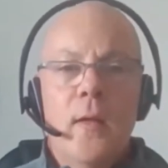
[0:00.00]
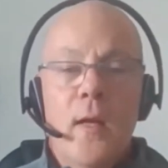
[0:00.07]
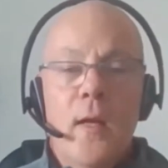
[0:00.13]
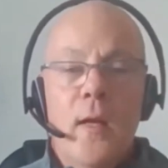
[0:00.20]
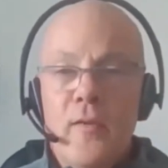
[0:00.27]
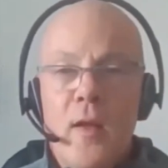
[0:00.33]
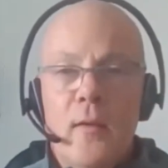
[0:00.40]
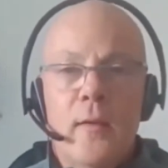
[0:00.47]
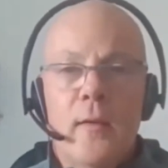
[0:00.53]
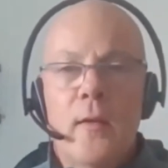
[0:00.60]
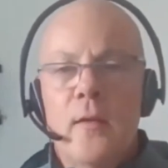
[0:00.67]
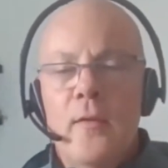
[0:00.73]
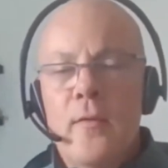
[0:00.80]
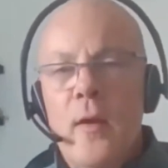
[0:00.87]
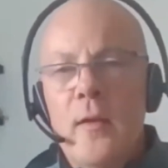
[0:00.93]
Yeah, exactly.
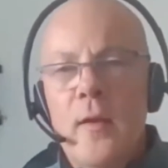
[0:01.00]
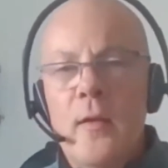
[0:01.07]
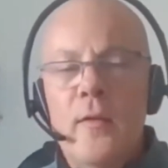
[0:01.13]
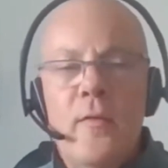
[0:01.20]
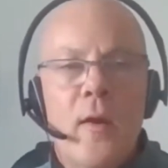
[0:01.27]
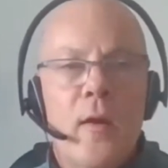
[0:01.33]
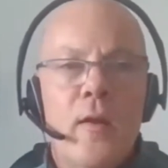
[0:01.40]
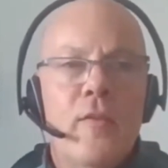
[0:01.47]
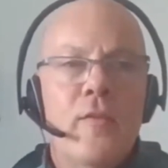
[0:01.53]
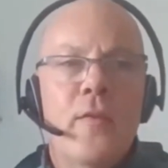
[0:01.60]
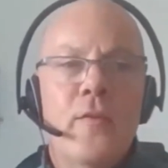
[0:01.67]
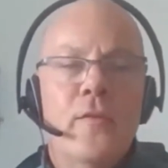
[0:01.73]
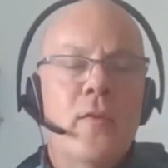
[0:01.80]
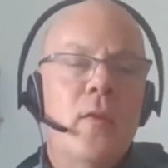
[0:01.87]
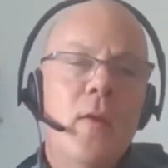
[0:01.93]
At the very least,
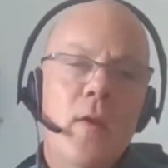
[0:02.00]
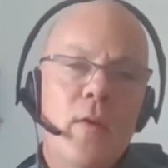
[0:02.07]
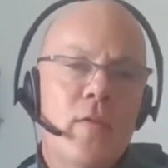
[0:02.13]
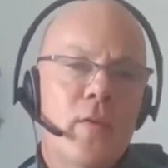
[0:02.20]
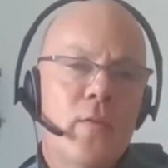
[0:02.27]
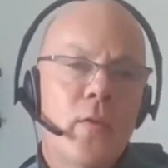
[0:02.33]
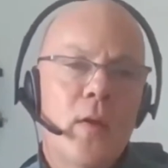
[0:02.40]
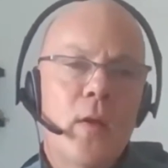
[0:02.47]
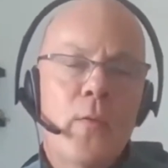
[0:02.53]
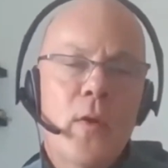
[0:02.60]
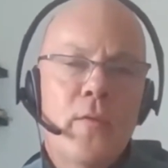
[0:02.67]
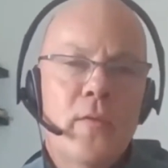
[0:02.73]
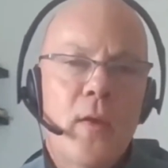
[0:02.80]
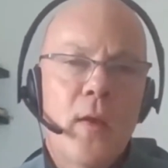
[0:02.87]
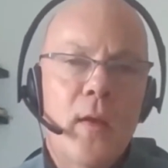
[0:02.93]
15 years it
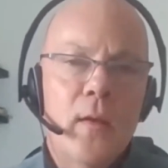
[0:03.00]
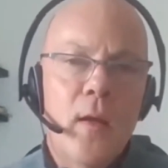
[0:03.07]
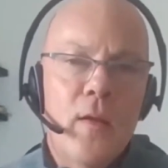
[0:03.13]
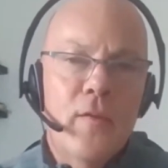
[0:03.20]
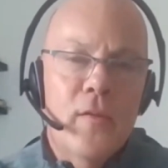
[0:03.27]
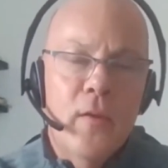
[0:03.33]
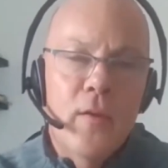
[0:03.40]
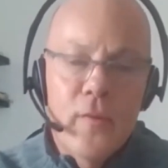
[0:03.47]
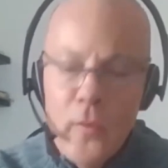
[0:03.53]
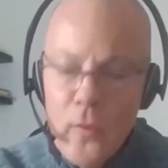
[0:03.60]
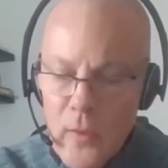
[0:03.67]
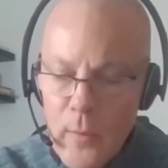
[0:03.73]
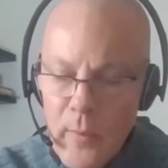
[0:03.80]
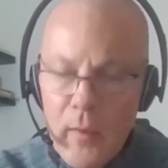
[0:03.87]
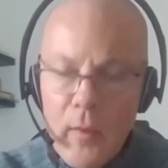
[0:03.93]
would have taken us, and it's
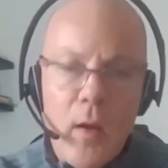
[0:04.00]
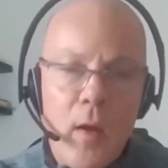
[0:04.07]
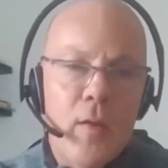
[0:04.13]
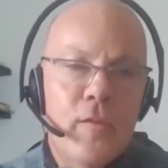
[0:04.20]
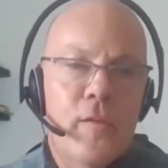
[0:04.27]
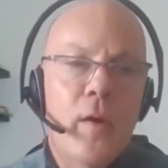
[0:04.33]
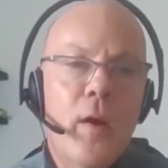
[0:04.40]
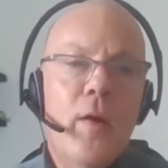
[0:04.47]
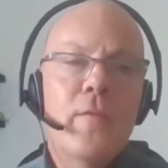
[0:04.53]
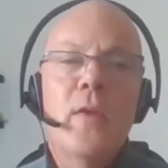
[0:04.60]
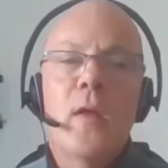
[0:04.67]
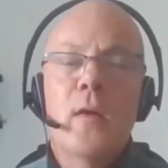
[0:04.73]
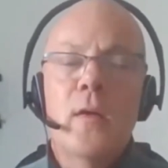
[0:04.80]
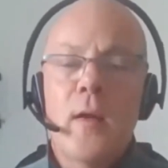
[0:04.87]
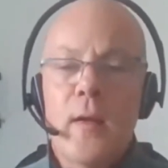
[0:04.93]
only because of
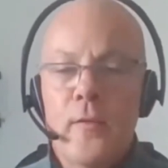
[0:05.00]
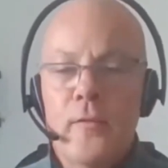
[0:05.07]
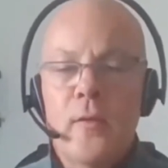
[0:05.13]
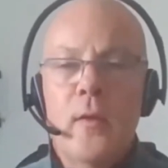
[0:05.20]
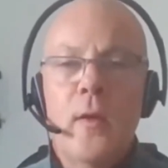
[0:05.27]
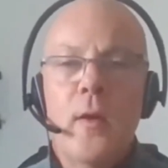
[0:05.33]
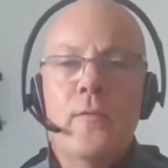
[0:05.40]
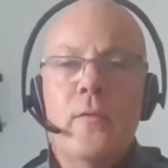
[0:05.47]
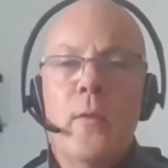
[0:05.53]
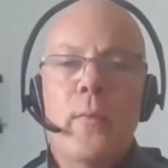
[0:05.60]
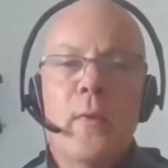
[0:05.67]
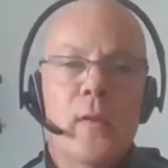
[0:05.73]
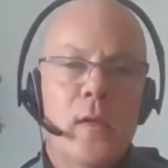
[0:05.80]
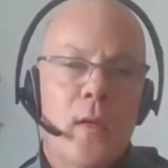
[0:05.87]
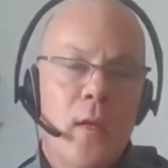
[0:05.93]
the internet, of the
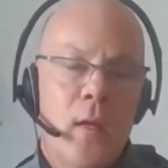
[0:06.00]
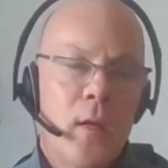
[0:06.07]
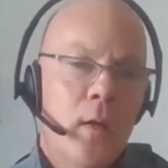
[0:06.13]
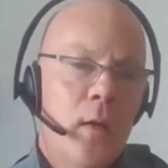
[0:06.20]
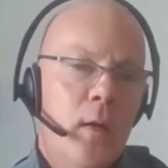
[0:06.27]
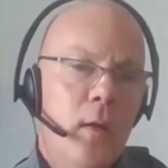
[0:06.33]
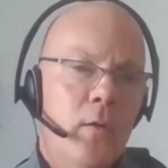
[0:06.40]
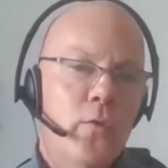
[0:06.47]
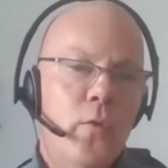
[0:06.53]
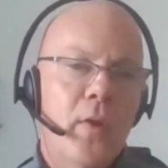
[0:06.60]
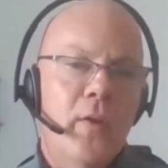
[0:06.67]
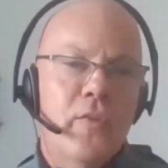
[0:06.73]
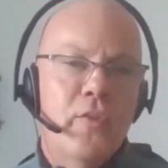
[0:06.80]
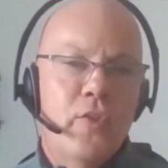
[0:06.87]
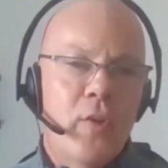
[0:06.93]
ability to
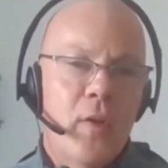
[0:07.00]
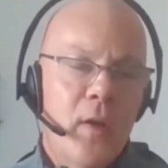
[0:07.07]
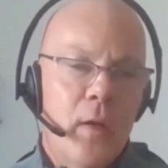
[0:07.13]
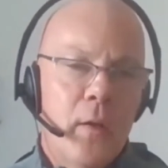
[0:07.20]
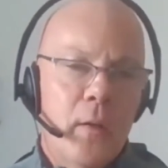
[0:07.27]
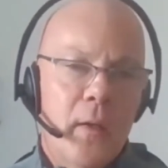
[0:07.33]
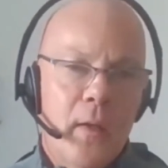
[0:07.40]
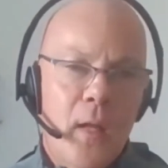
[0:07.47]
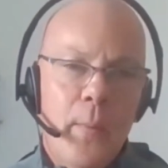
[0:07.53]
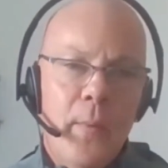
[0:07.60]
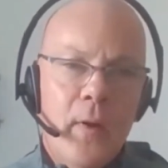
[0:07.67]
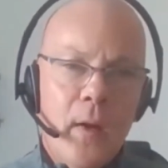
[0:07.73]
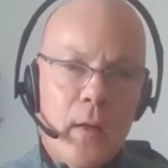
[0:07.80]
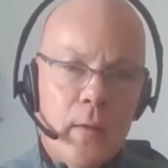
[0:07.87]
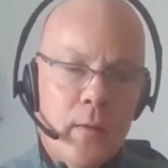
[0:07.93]
exchange. Like keep
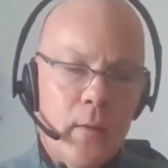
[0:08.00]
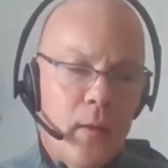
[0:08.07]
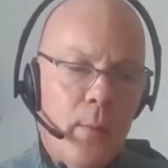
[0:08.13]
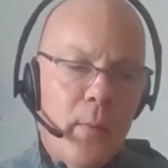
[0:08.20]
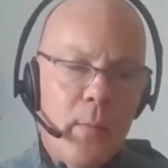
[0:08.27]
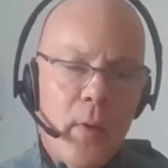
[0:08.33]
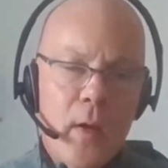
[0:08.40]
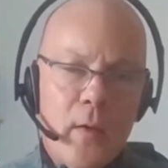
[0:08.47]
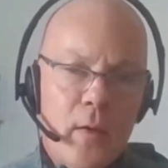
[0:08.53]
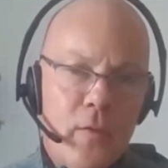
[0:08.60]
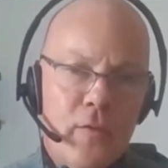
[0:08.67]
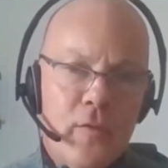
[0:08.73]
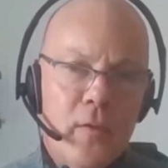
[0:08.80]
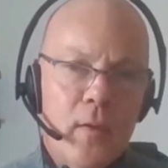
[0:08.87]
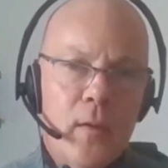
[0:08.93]
in mind,
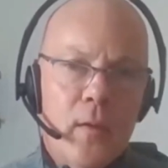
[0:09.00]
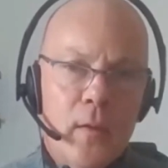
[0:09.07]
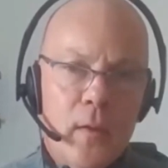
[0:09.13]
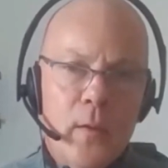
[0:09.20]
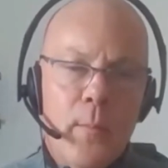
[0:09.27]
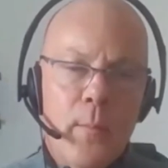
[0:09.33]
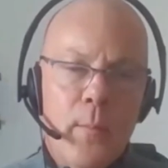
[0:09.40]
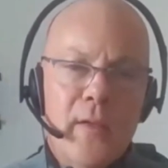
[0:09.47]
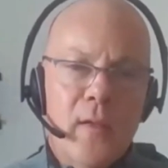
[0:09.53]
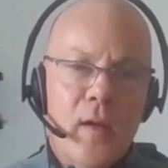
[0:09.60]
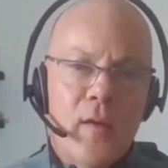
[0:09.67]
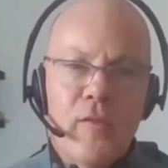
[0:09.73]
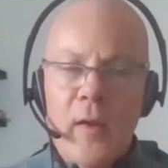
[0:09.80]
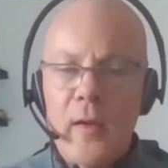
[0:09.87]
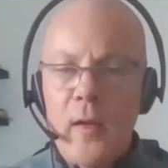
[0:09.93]
there's still on the
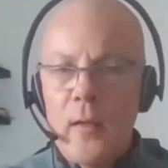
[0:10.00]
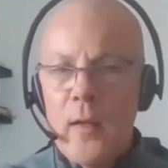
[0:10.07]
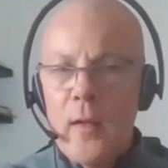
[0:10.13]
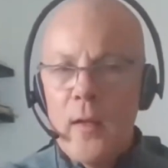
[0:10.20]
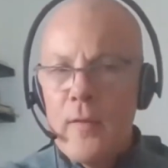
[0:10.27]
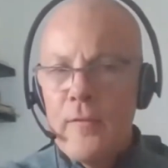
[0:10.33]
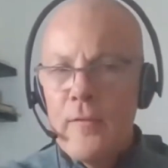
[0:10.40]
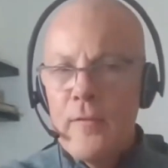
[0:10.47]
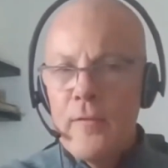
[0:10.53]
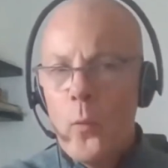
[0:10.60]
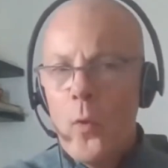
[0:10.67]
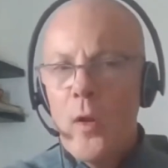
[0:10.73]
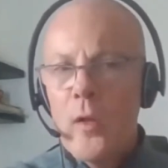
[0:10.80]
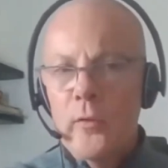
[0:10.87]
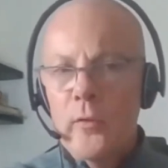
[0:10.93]
biotech side a lot of
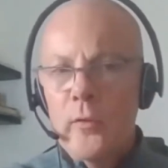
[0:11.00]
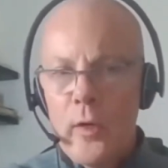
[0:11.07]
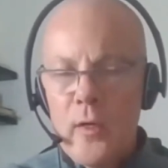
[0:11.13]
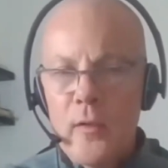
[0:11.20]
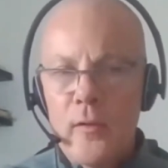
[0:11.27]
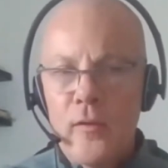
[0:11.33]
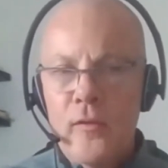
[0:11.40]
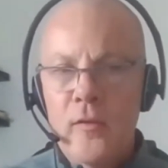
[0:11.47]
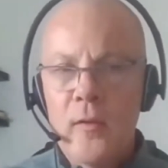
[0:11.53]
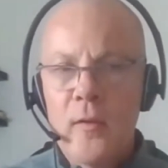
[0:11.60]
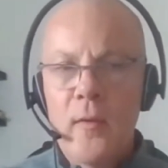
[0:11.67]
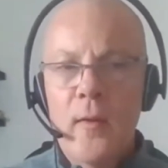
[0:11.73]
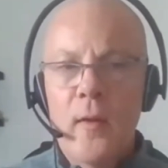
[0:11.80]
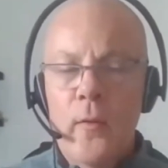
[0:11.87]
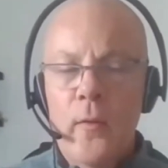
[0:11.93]
walled
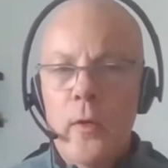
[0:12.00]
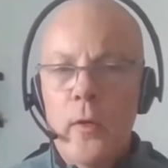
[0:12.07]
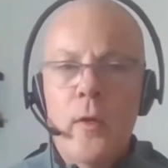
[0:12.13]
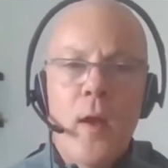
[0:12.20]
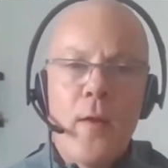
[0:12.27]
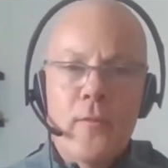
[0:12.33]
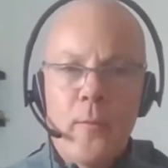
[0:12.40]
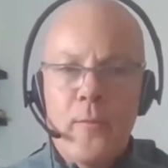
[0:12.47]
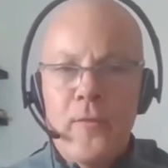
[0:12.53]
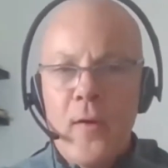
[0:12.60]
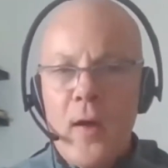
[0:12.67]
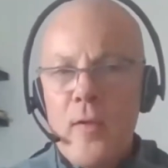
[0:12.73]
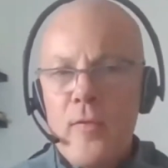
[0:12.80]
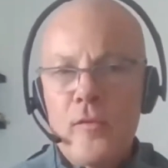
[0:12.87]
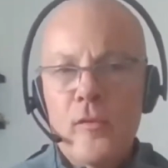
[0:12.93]
gardens where you have the
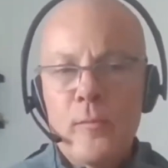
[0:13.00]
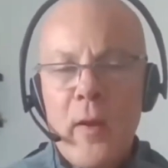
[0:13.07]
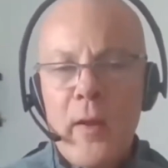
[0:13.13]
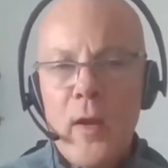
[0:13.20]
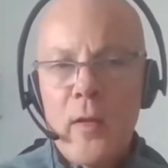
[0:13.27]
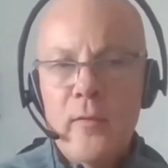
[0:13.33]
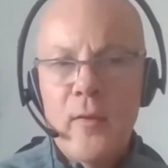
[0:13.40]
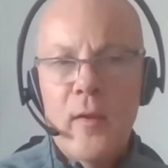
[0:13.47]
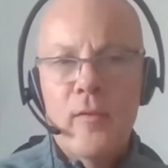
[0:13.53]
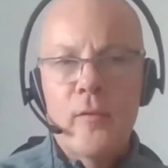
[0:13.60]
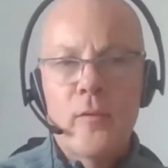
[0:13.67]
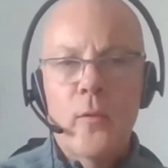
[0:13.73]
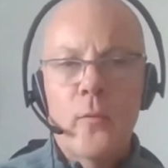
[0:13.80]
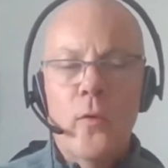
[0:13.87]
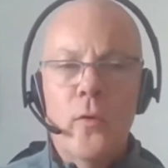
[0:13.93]
Pfizer's,
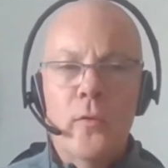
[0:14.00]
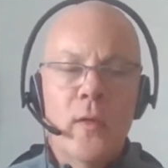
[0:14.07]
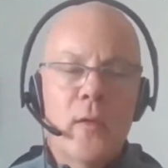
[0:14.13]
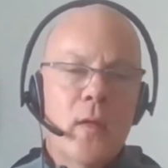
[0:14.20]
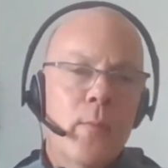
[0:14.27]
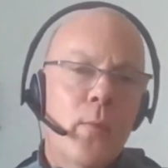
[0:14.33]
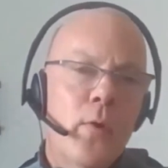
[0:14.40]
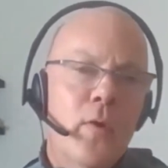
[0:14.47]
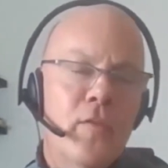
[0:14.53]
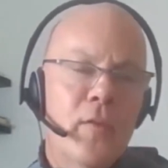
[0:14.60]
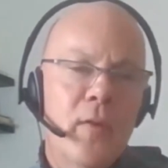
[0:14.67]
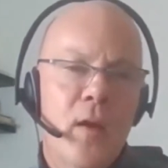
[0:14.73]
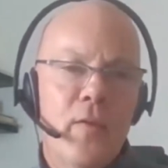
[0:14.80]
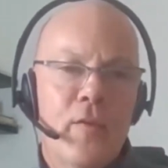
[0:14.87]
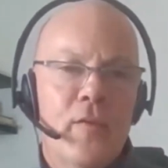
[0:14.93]
BioNTechs of the world, you get the
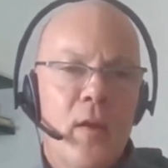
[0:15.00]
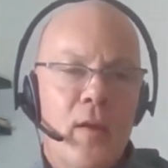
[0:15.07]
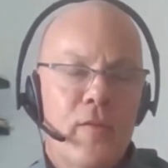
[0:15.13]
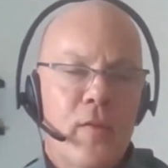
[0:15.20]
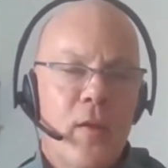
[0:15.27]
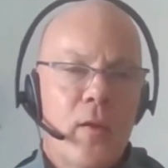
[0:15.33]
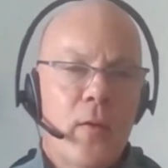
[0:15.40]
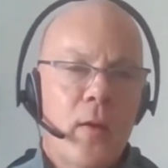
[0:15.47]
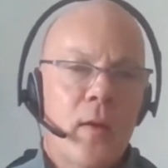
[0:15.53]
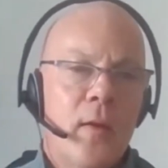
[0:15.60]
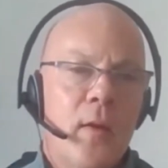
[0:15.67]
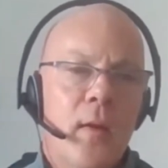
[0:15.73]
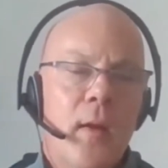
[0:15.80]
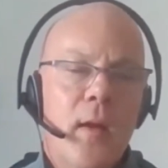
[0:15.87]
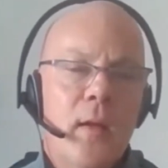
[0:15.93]
Mercks on the other side, etc.
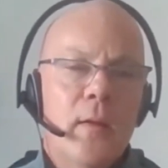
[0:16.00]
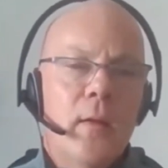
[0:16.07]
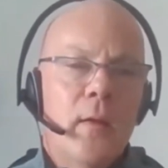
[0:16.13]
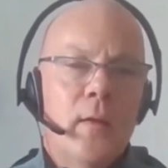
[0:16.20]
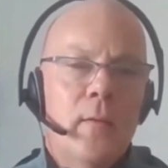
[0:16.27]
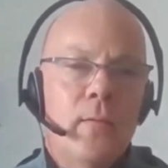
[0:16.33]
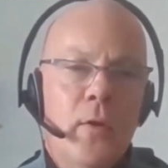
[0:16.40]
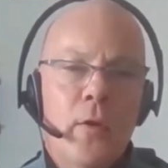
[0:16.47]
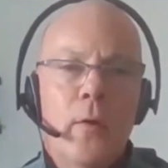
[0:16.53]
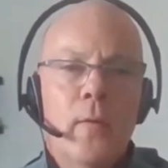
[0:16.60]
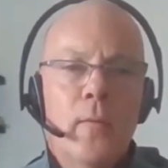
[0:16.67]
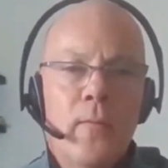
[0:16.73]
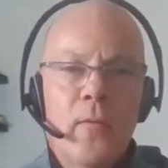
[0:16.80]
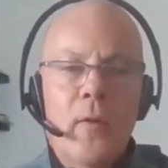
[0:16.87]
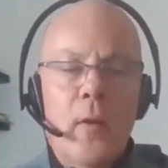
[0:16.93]
And there, a
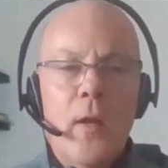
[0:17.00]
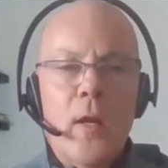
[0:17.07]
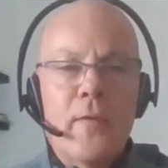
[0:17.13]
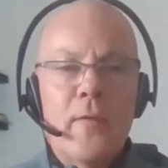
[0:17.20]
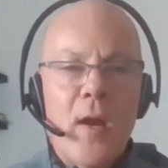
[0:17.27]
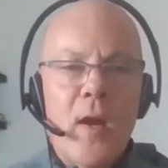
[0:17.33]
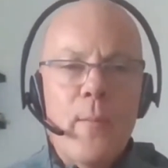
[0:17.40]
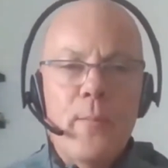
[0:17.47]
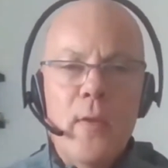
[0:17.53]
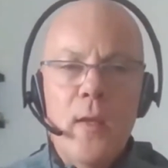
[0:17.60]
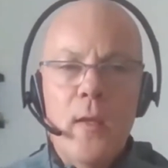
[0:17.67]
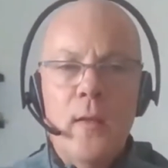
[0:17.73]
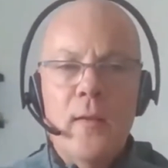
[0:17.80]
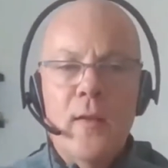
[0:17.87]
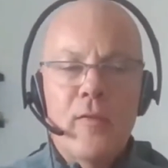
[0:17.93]
lot of
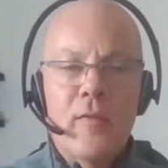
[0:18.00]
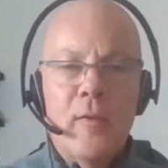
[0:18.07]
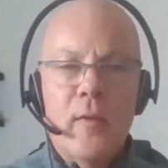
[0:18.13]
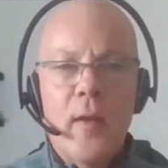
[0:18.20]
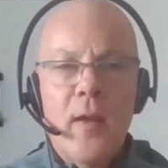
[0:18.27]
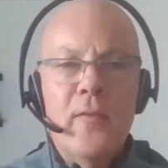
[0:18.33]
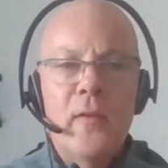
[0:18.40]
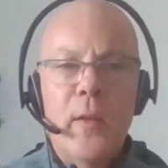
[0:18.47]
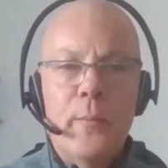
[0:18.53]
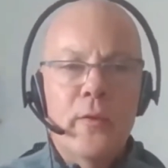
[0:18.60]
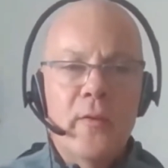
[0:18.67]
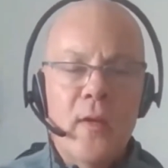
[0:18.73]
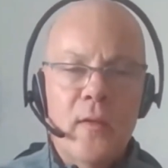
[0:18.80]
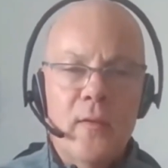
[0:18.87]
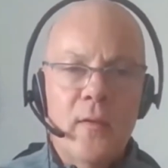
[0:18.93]
IP that's heavily
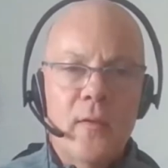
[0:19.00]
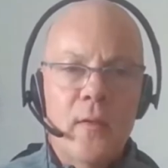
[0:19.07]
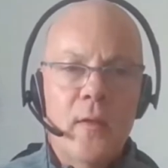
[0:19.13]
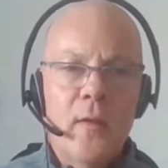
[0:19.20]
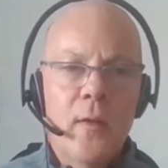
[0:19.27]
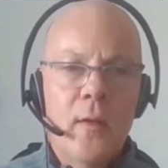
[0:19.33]
protected.